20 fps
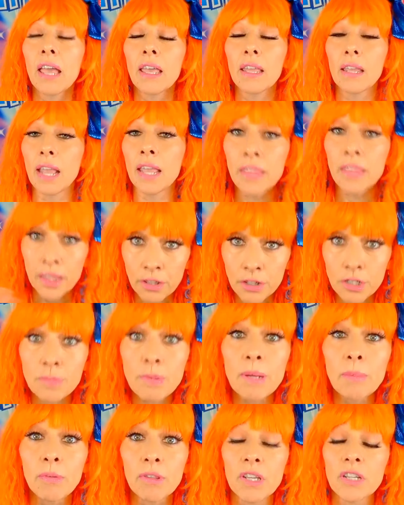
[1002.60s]
And then there's
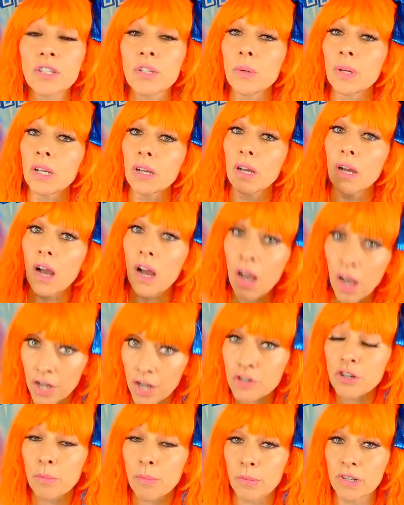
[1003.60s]
people that do it
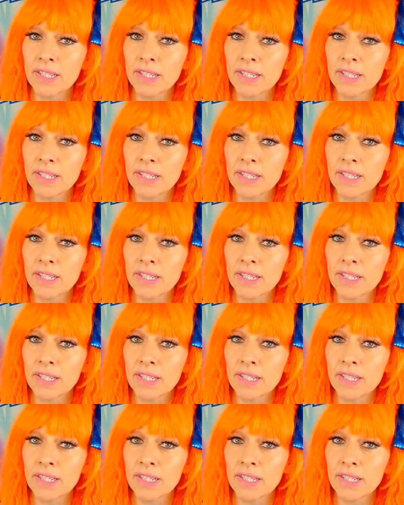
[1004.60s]
100%.